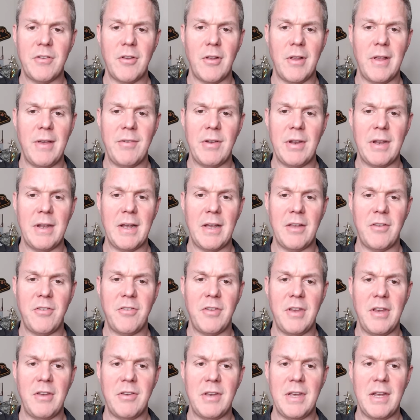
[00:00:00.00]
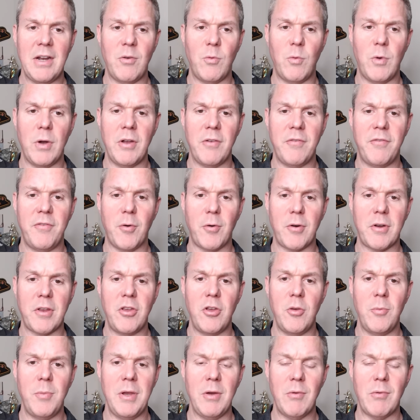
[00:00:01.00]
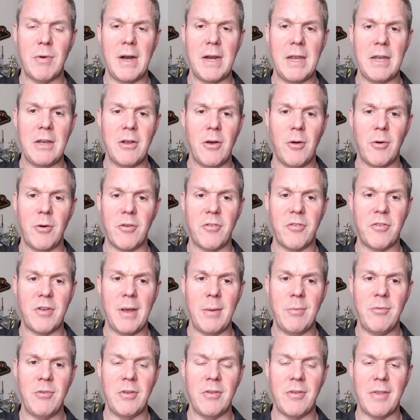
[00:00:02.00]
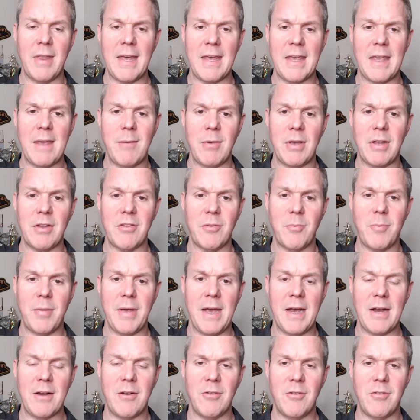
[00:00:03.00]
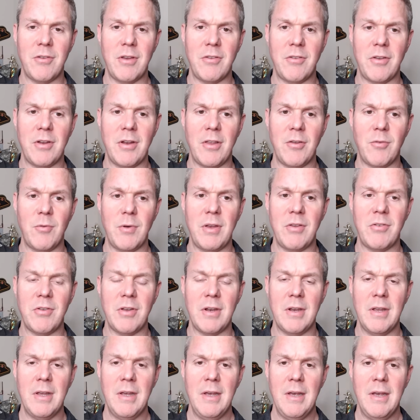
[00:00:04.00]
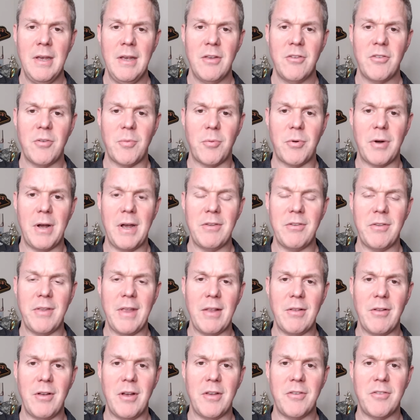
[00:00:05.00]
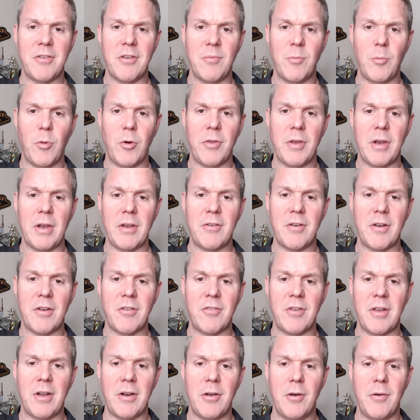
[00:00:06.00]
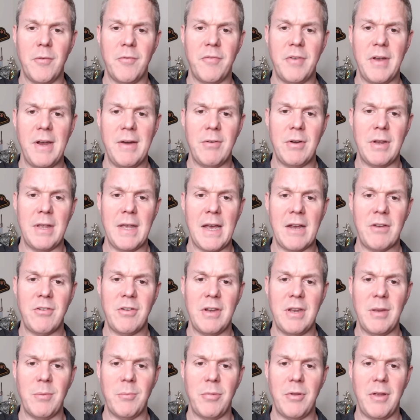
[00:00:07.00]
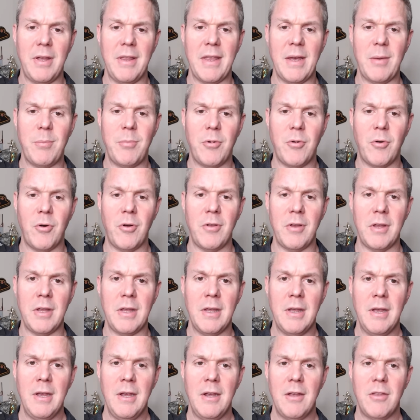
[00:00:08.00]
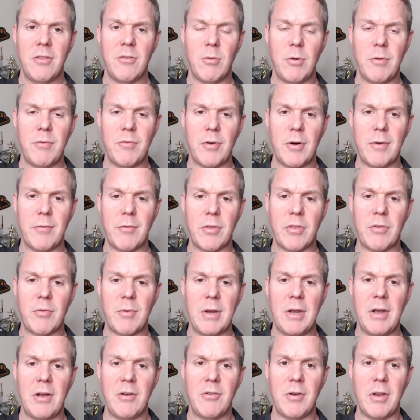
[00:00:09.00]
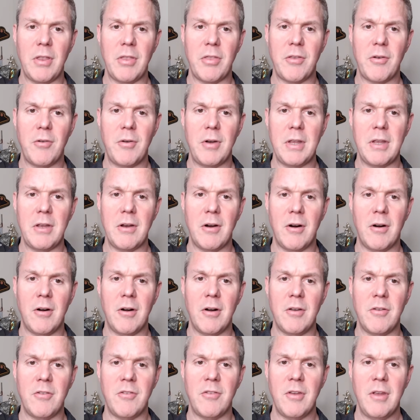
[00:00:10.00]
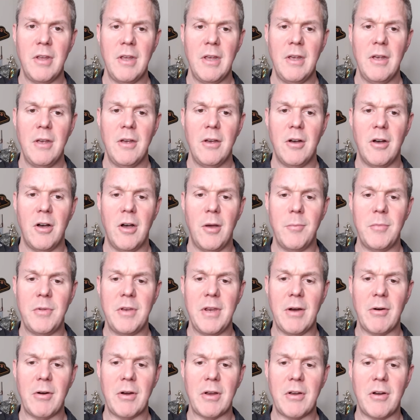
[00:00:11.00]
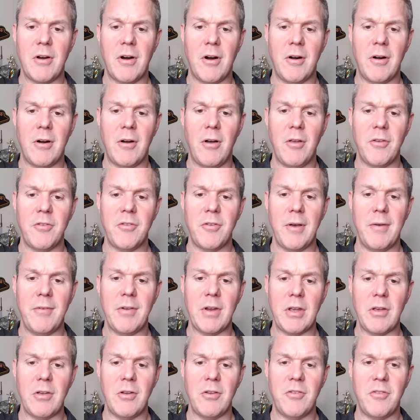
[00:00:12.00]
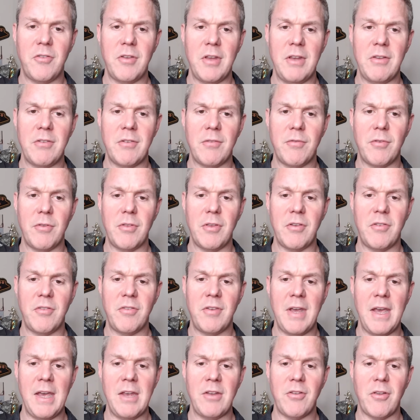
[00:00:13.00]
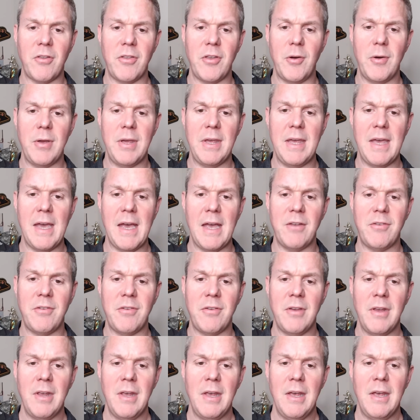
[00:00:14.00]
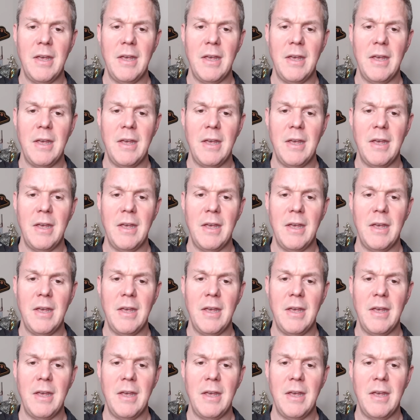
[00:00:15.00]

is still having a nice season. He had a one four QB rating, no interceptions in that game against the Packers. That's another reason surprising they lost is more than a touchdown home favorite. He actually didn't play that poorly threw for over 330 yards. Um, Derek Carr also having a good season for the Saints, although he has